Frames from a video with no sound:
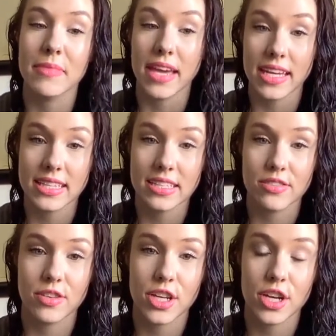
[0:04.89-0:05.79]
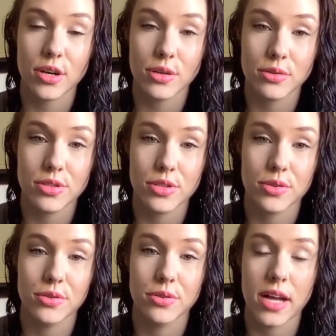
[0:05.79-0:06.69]
making this video
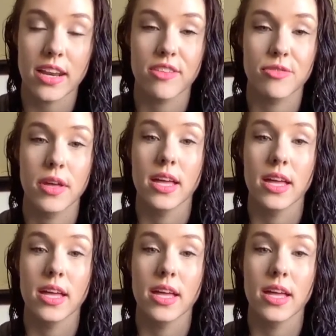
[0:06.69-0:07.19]
to kind of